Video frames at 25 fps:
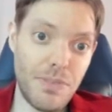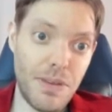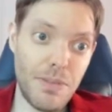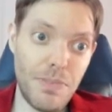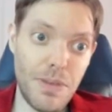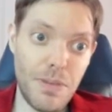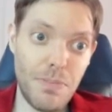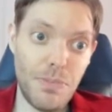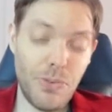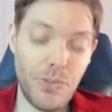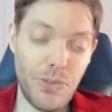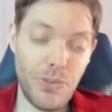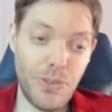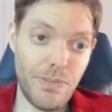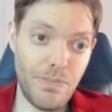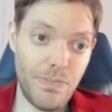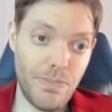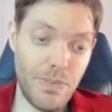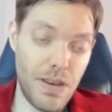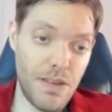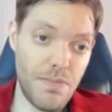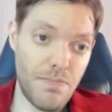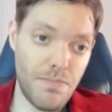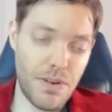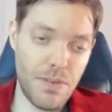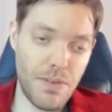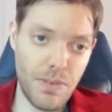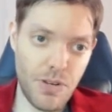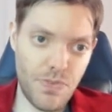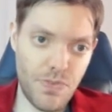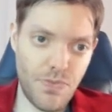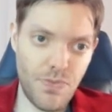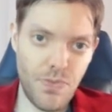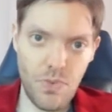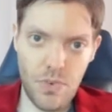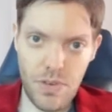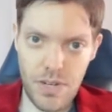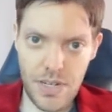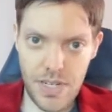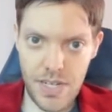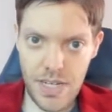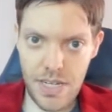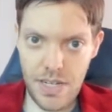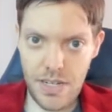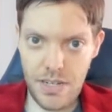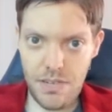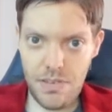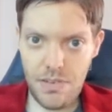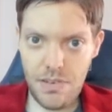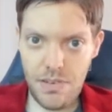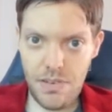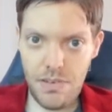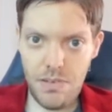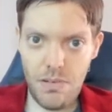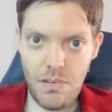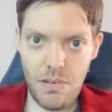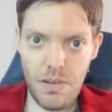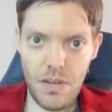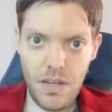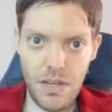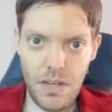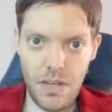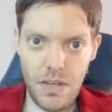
by people being pretty much forced into